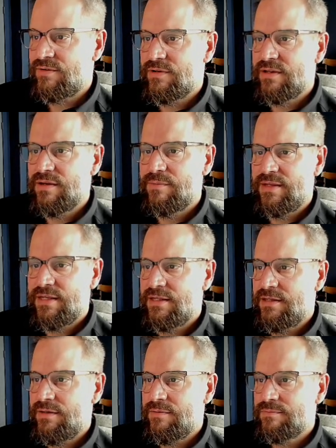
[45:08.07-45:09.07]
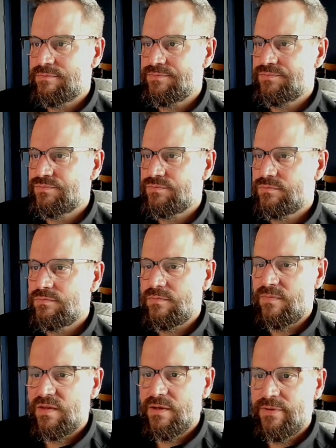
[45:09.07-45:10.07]
would come in,
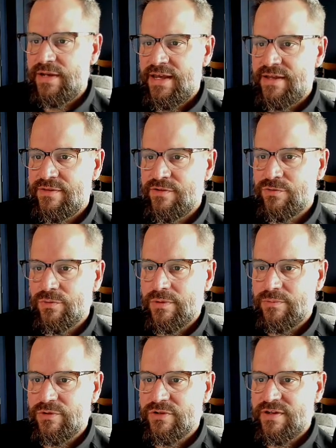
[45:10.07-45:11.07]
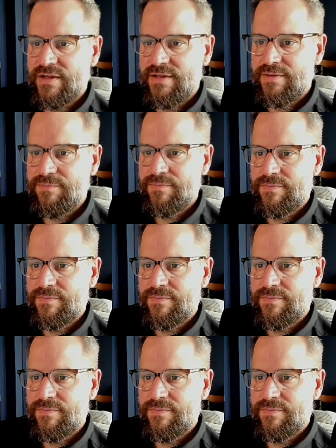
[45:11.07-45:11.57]
I would add this one more time.